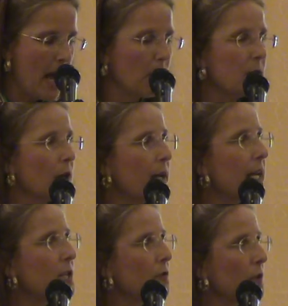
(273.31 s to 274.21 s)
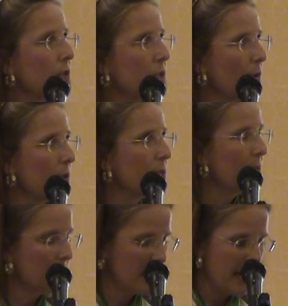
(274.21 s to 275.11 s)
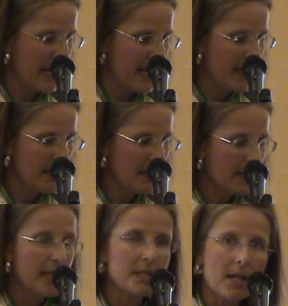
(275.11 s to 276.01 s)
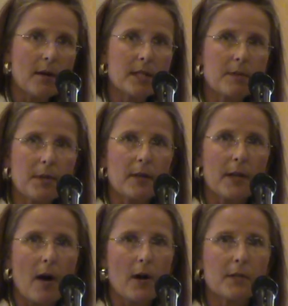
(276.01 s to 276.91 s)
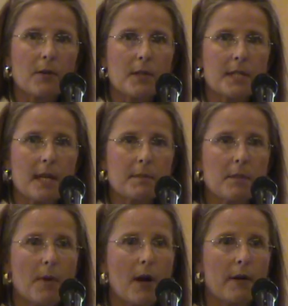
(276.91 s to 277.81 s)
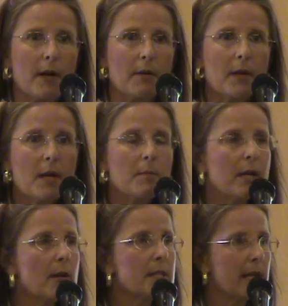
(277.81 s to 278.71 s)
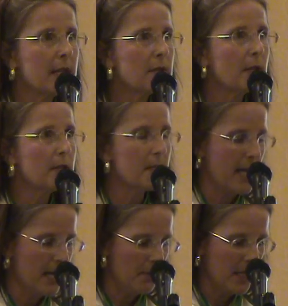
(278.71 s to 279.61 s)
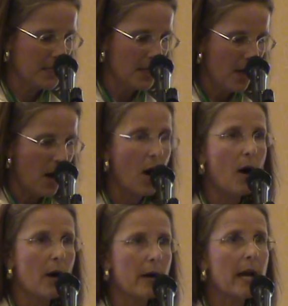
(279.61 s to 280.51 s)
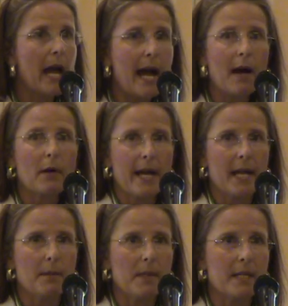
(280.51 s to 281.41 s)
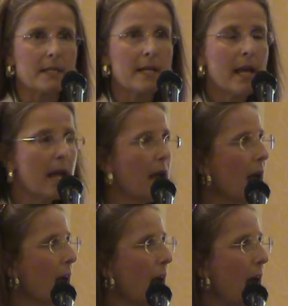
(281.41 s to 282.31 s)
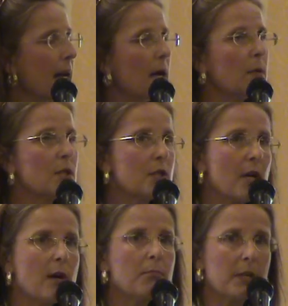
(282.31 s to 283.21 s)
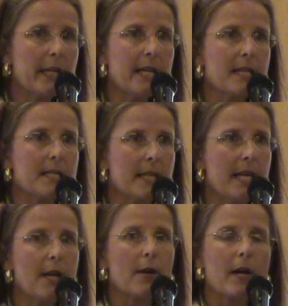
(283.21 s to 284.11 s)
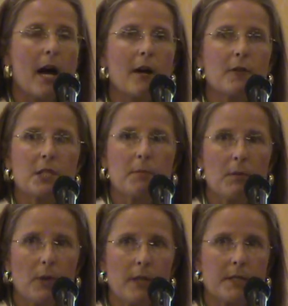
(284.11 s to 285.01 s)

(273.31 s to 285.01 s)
And what's on Israel's doorstep today is going to be on our doorstep tomorrow, because Israel's enemies are our enemies. And I was so pleased to hear Congressman